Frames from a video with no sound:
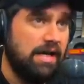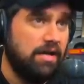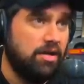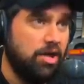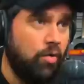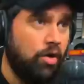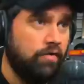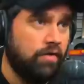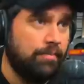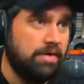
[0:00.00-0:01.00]
uh, go
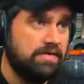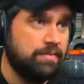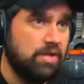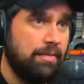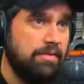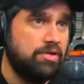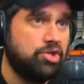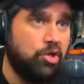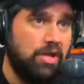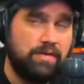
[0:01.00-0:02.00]
over. I'm unsubscribing to
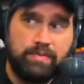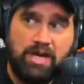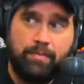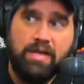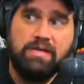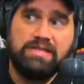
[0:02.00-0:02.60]
show you how to subscribe.